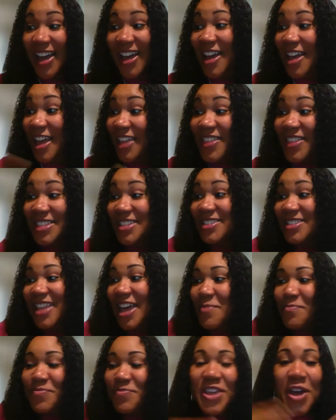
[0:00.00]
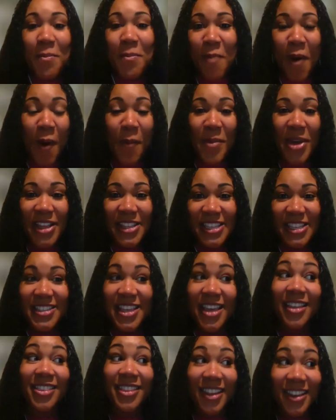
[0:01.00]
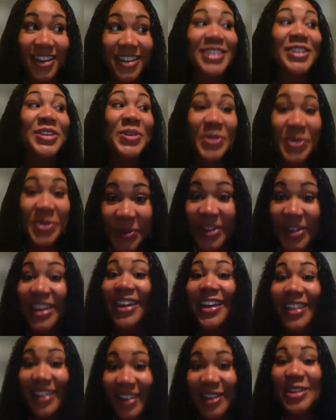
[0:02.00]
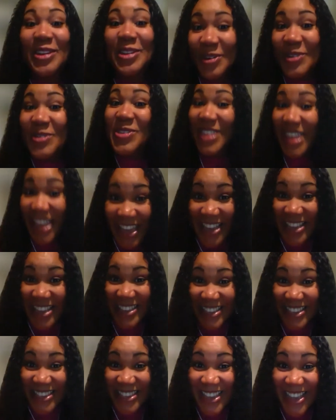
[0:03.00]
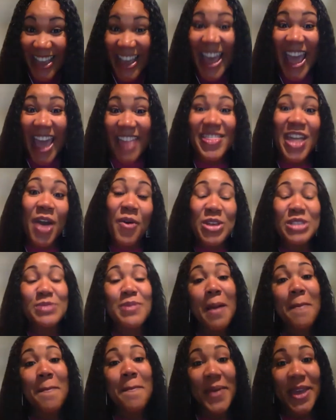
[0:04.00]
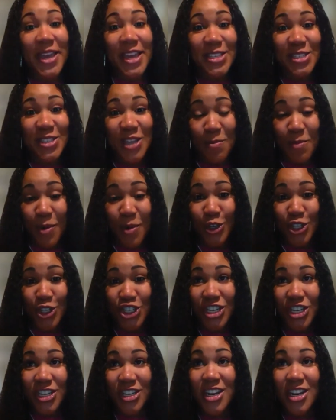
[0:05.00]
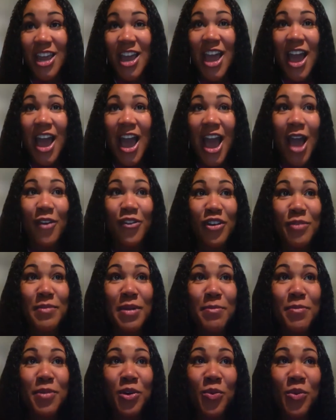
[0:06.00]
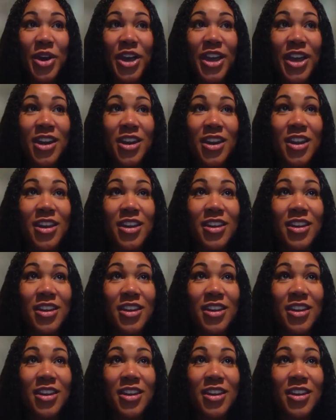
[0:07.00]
This is like the moment to say, look, you can do this. And that was my biggest emotion. I remember when